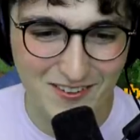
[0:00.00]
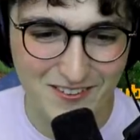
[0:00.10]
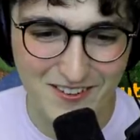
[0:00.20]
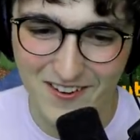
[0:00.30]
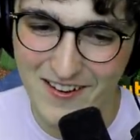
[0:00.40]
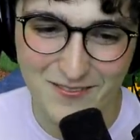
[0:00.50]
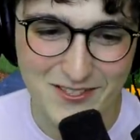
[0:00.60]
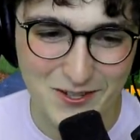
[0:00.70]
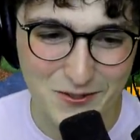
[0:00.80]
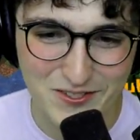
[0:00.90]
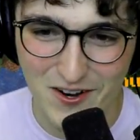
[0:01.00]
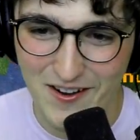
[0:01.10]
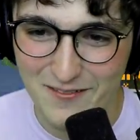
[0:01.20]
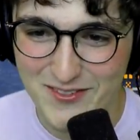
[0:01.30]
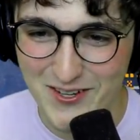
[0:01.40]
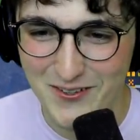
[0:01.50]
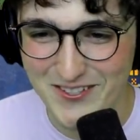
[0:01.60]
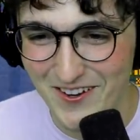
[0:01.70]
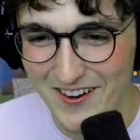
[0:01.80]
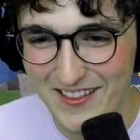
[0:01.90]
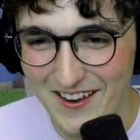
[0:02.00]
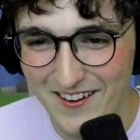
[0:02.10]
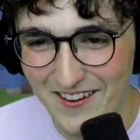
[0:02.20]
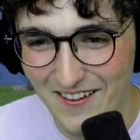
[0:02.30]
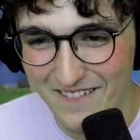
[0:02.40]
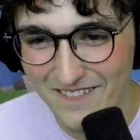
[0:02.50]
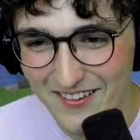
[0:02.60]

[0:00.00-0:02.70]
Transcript: so sorry. I'm so sorry. I'm so sorry. There you go.